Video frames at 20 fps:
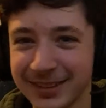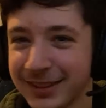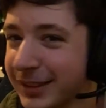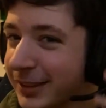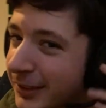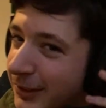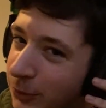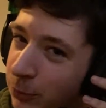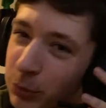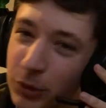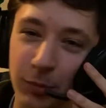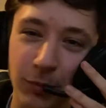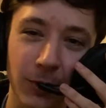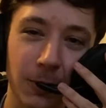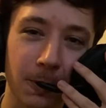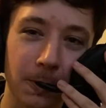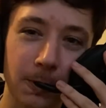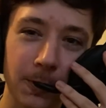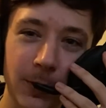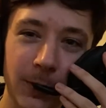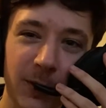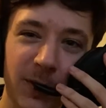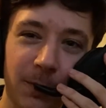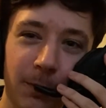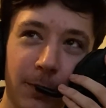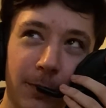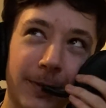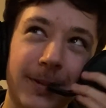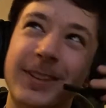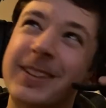I like
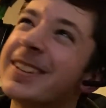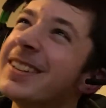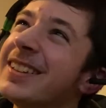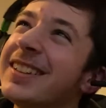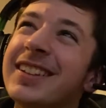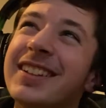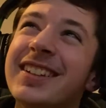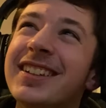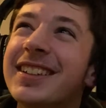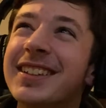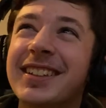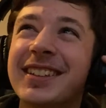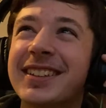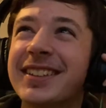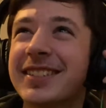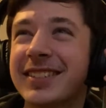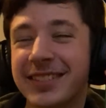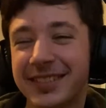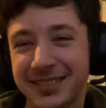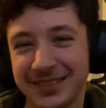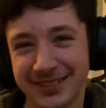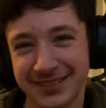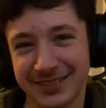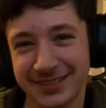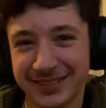is the one with Michael Fassbender.